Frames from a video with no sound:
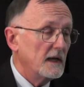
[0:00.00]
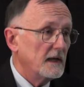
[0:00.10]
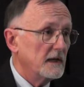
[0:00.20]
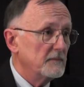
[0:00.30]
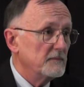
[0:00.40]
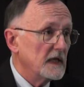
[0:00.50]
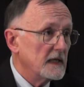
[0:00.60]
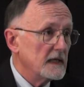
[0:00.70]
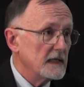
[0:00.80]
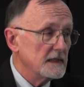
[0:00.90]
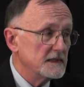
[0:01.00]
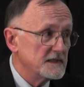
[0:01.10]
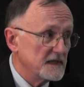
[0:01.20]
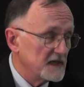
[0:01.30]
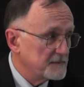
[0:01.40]
This
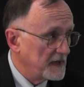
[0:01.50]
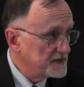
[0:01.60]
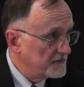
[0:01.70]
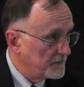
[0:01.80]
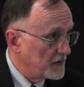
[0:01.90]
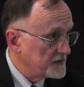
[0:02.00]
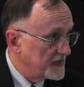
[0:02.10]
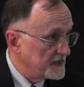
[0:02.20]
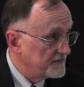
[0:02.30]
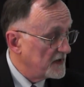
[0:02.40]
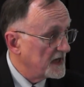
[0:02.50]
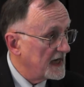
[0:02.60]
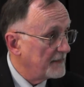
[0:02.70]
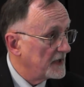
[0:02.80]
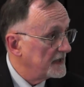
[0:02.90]
is an expensive process, very
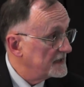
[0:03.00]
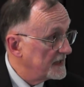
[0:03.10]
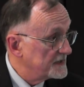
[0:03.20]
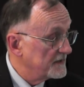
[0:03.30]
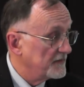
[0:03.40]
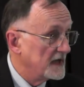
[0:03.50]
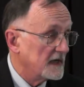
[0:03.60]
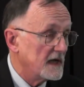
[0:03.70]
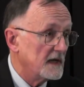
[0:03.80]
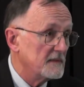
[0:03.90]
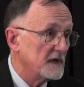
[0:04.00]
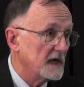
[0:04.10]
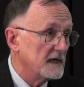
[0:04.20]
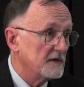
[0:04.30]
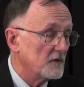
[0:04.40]
capital intensive. The Akati
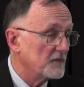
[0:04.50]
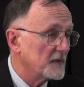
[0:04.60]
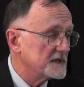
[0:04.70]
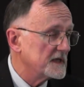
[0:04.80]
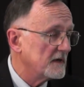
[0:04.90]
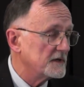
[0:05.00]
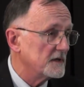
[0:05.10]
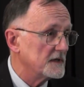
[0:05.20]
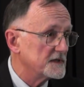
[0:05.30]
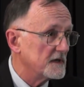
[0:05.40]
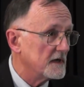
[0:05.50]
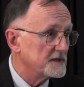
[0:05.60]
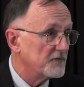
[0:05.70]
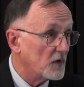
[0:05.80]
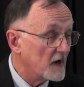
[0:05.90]
mine in Northwest Territories
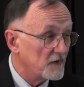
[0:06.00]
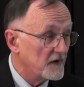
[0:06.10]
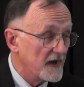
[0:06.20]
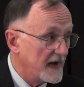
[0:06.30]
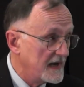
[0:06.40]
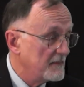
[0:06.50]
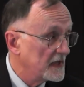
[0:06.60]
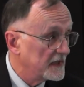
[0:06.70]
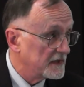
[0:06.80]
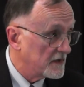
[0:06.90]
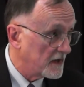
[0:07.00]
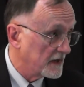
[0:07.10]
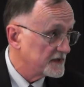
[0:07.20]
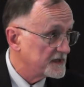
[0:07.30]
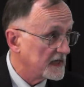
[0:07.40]
cost $480 million
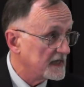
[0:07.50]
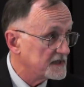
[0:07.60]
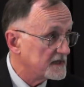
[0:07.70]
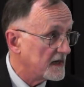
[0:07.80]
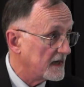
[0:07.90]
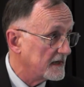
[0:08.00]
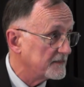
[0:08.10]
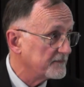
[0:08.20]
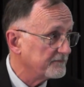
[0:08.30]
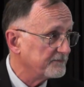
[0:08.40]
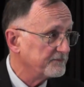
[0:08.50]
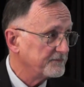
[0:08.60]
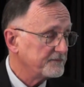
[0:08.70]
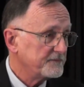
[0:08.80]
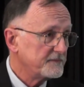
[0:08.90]
to get started.
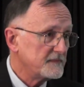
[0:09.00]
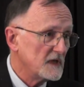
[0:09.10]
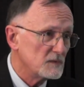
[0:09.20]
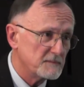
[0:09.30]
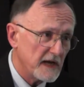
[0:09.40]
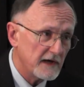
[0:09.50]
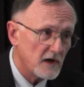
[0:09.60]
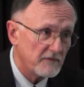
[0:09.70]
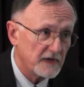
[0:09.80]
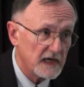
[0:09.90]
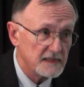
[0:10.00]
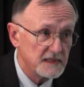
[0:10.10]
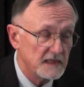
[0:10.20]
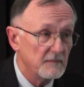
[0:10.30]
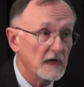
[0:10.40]
It was paid off in
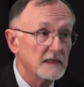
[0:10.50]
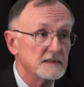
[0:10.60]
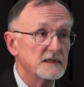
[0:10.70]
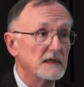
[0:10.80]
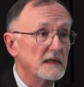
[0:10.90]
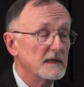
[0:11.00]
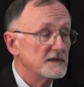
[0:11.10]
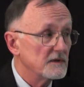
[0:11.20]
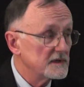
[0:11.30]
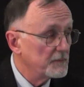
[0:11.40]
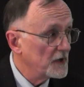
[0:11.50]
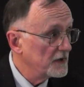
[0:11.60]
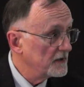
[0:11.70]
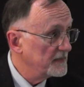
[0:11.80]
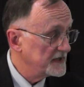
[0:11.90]
18 months, so it's a pretty
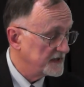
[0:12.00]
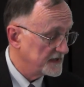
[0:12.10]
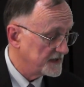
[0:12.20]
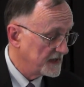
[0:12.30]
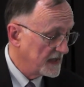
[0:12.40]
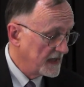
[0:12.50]
good business.